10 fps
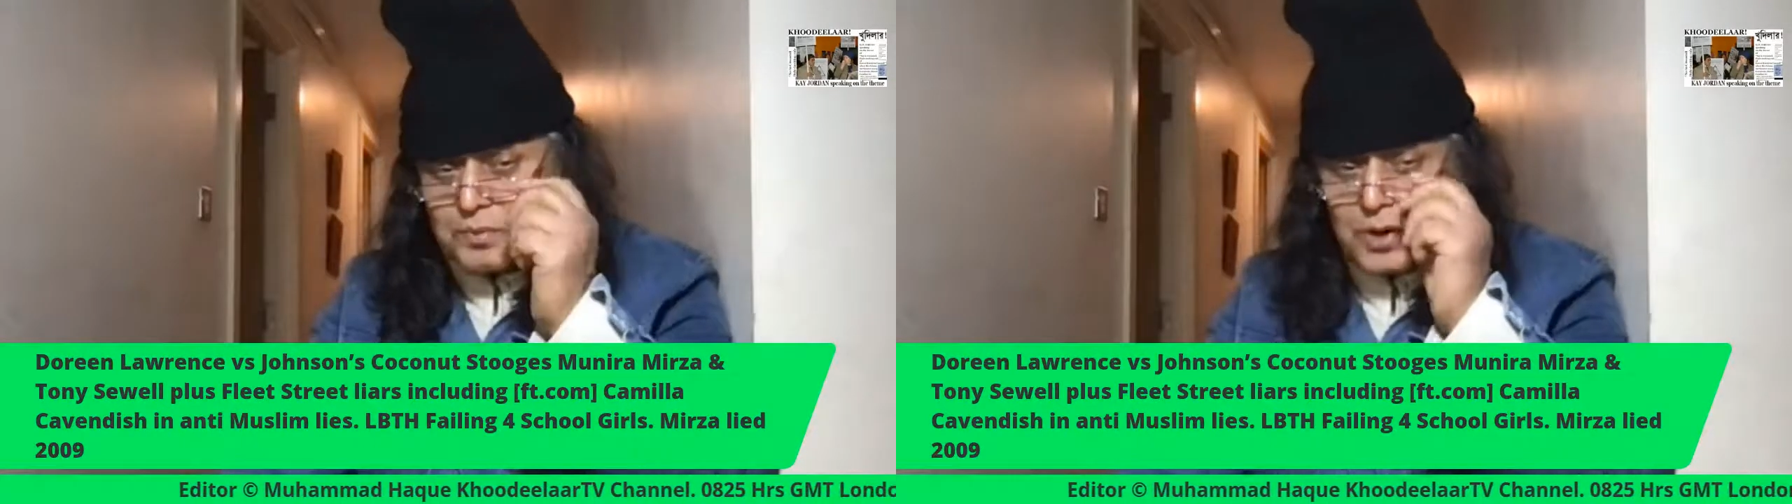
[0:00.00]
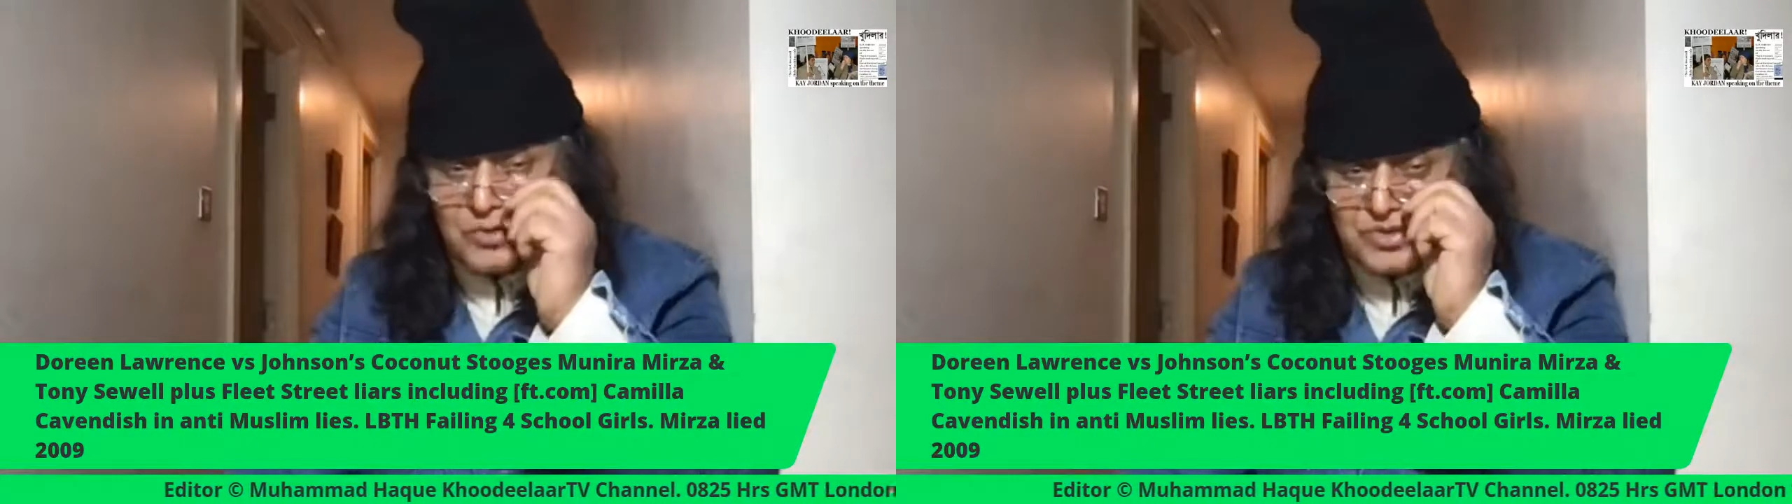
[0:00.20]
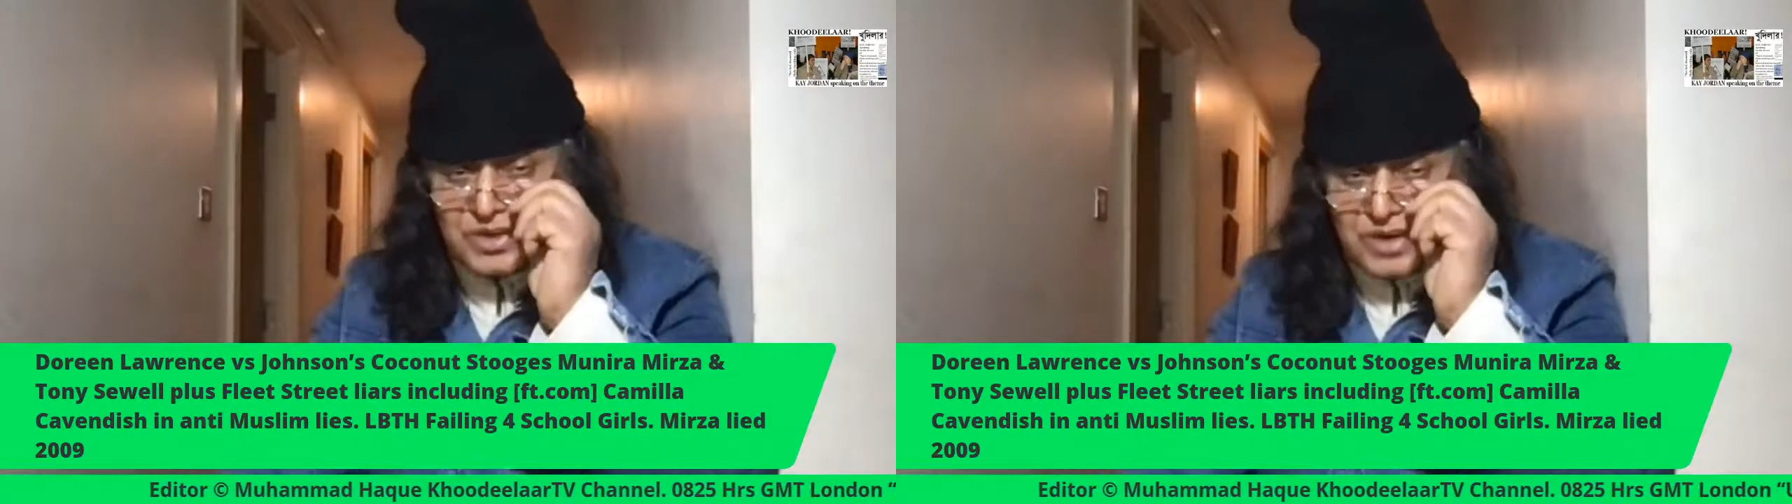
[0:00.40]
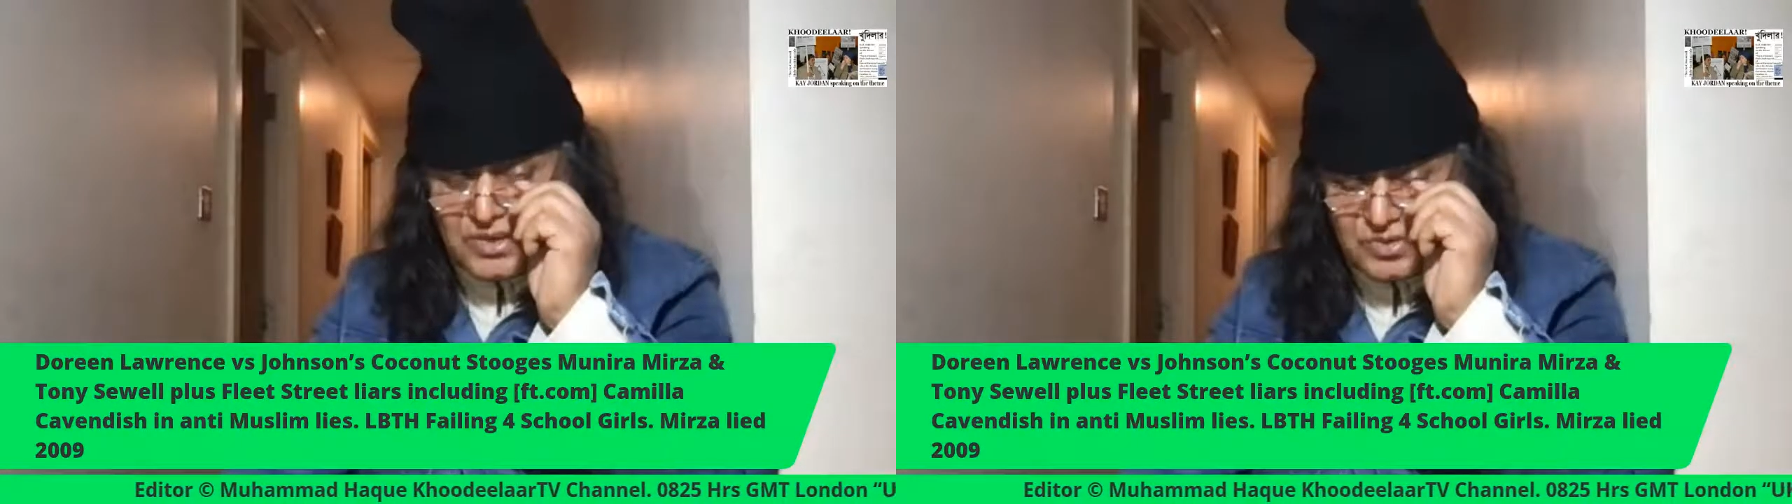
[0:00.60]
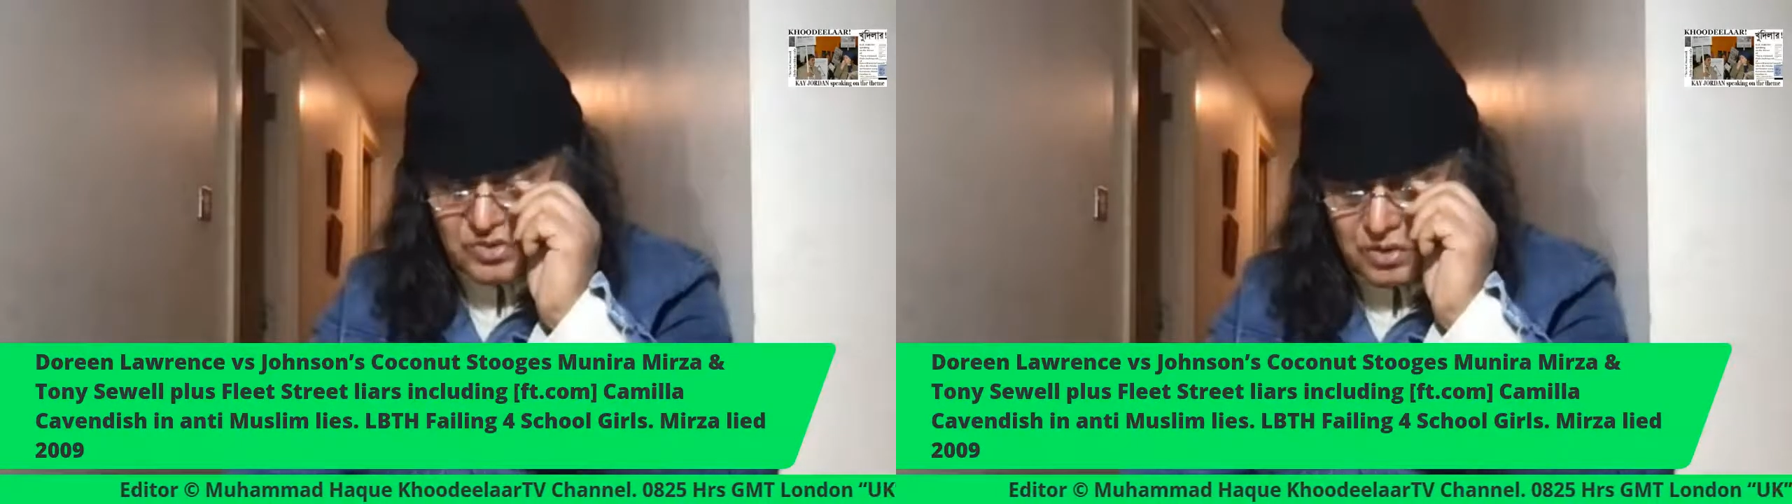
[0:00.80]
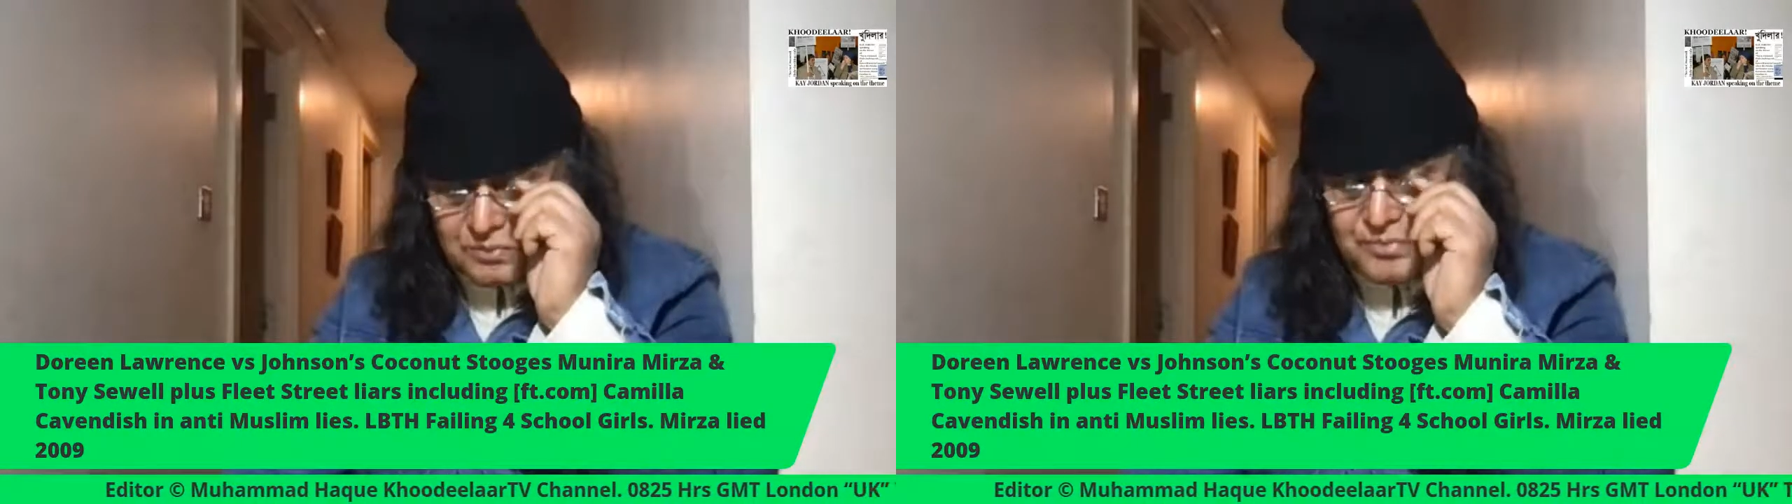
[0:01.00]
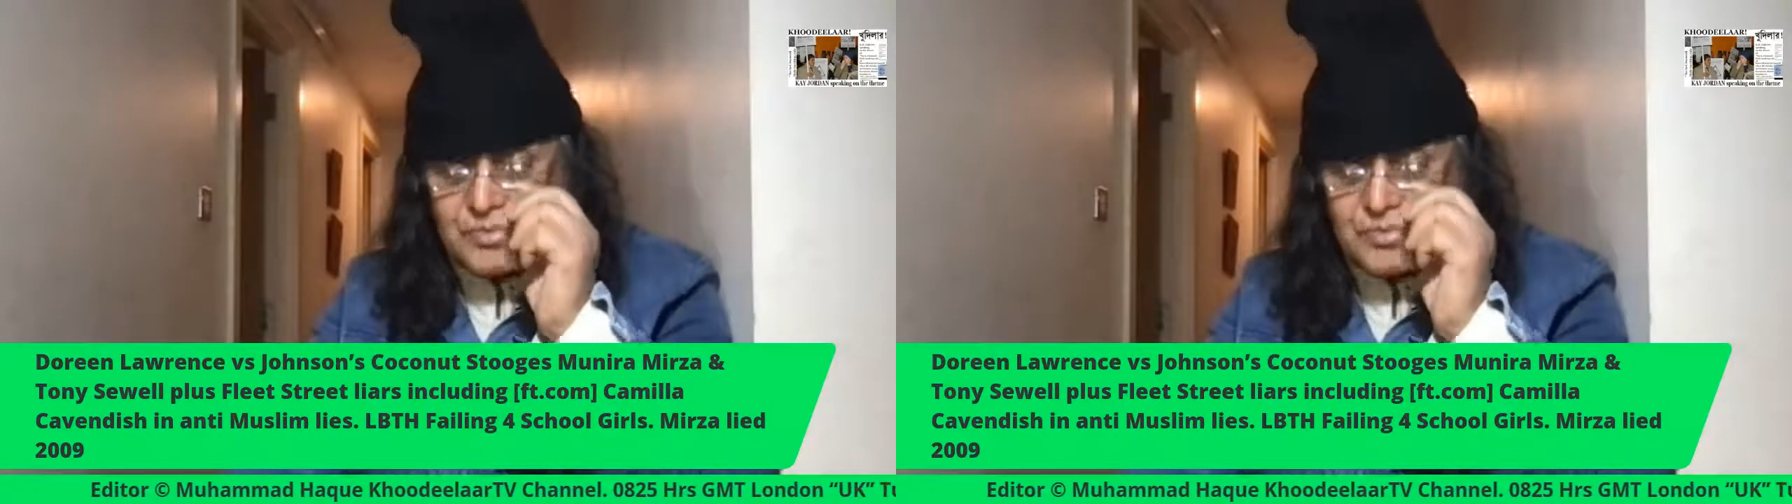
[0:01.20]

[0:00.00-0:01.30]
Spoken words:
opposing racism.